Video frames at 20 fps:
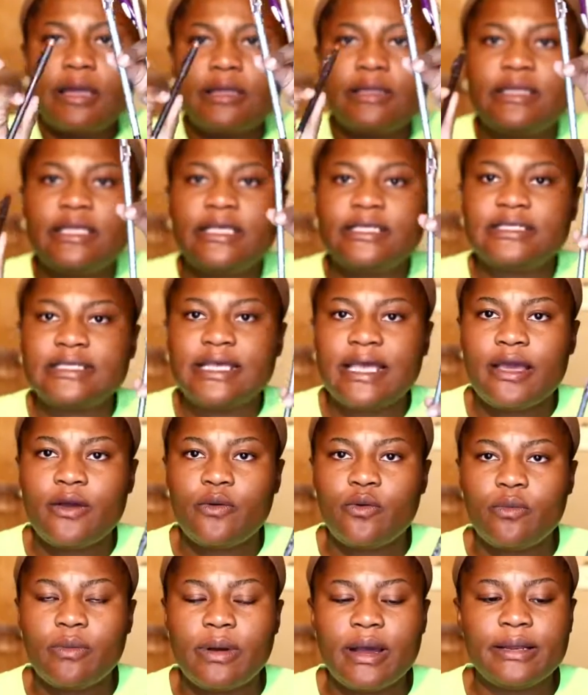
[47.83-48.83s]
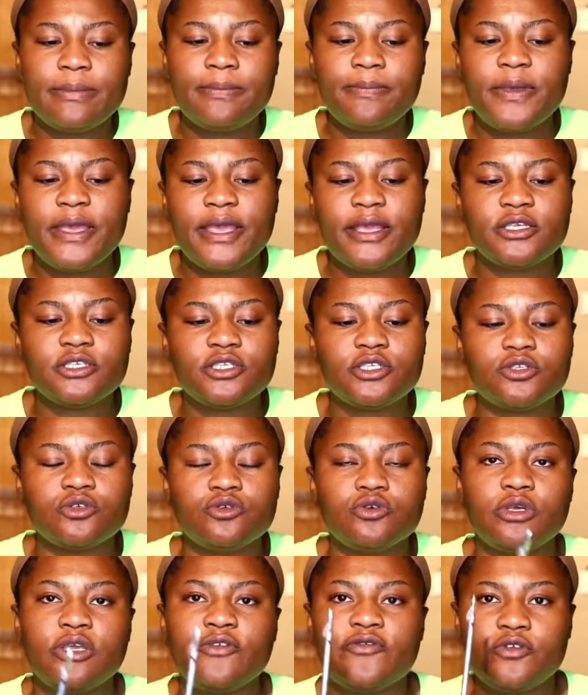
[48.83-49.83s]
this Air Woman
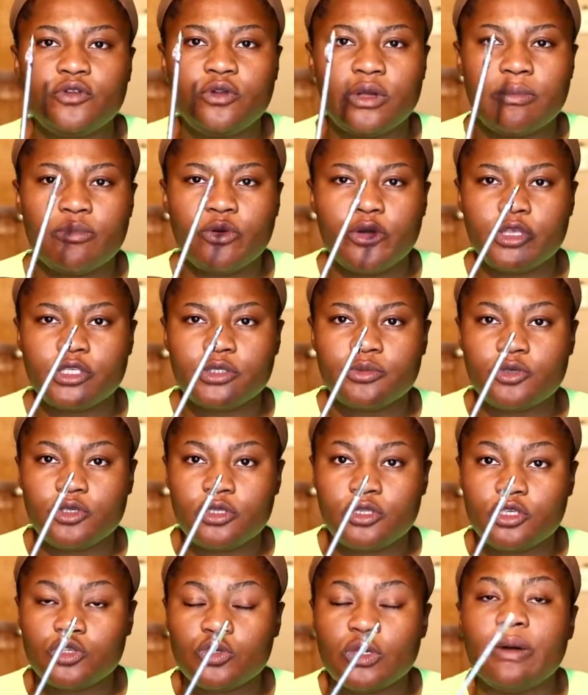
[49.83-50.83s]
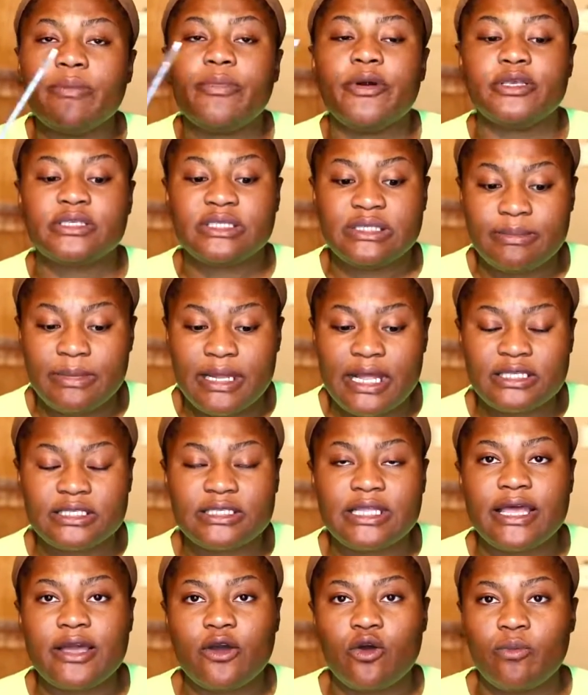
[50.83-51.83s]
pencil, even though I'm going to be using this one, but it's similar to
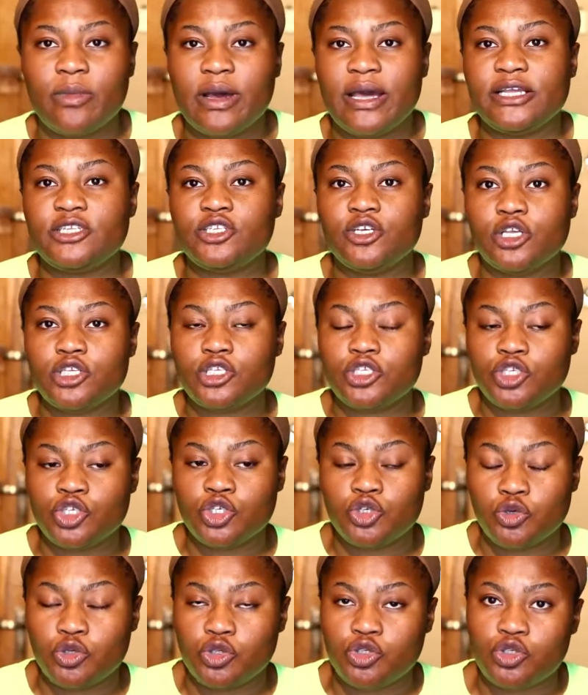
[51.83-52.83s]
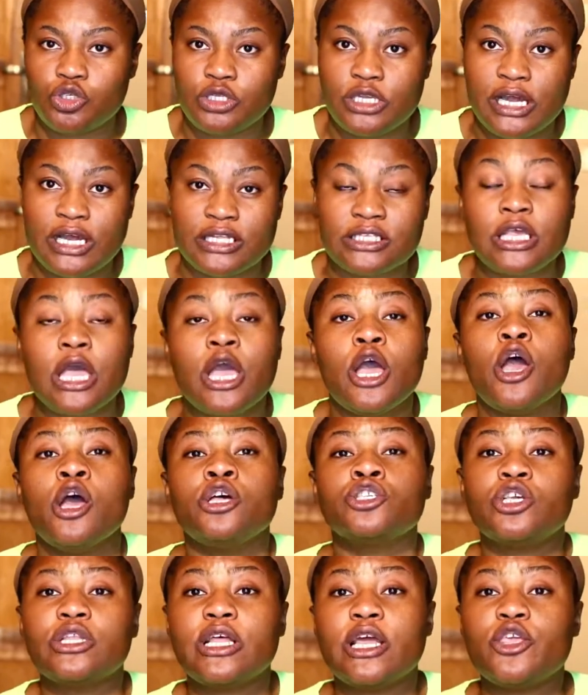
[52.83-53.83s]
that Air Woman. I just showed you that
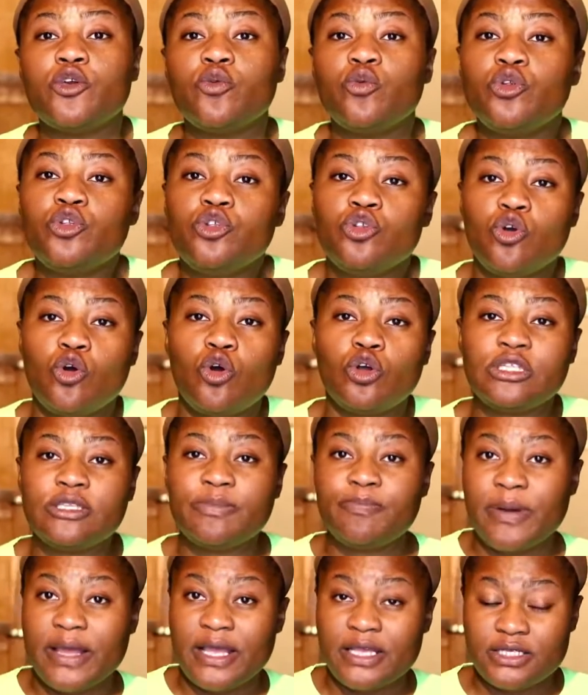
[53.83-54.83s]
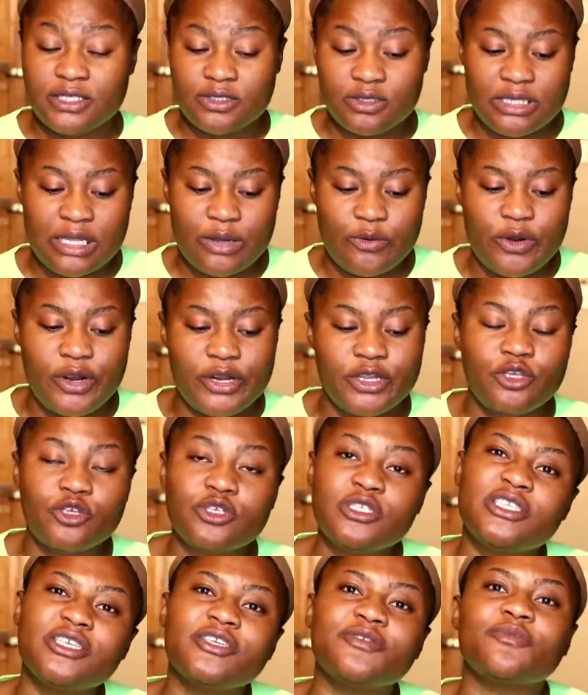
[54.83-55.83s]
so that you will know the pencil that we're
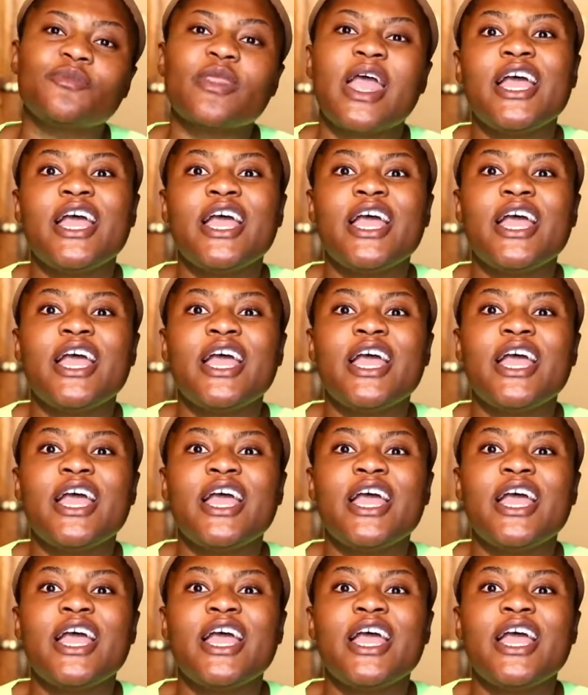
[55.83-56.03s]
using.